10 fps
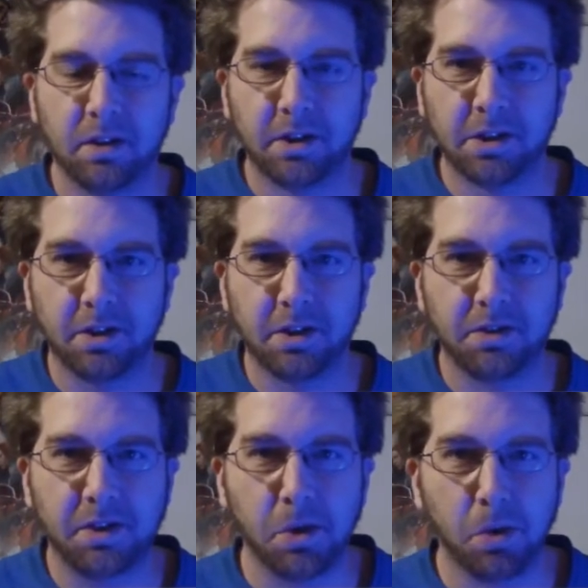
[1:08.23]
It
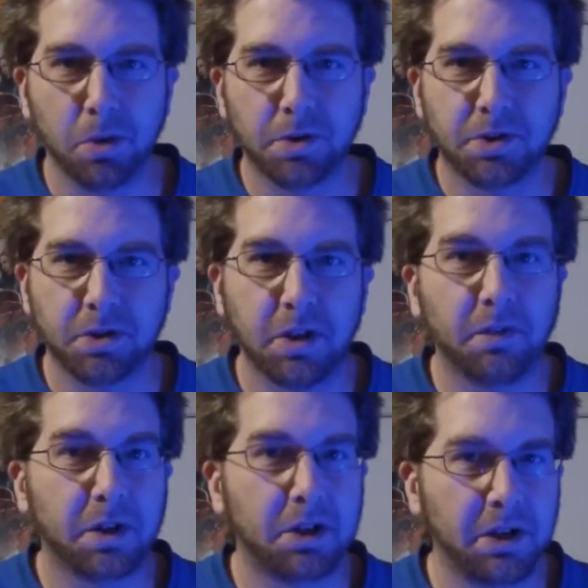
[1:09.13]
is the origin
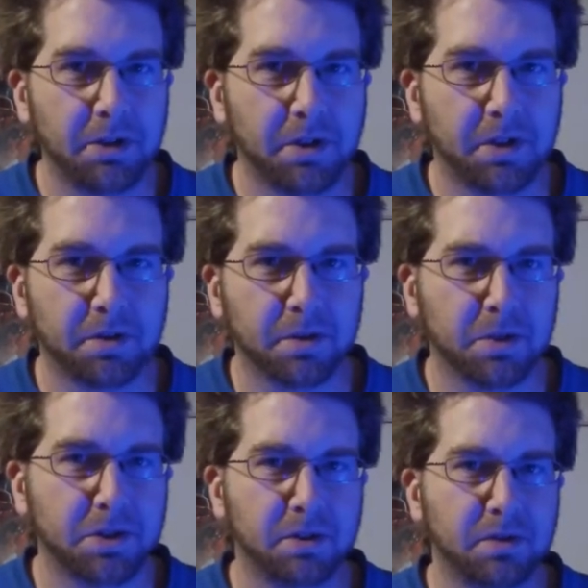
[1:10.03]
of the Clown Hunter,
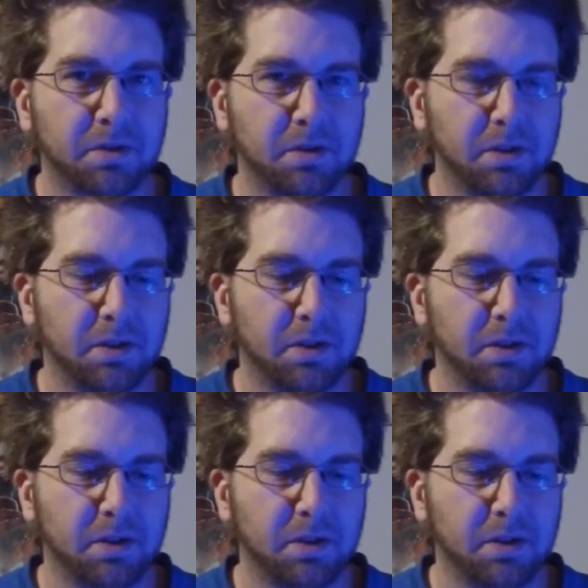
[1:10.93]
which has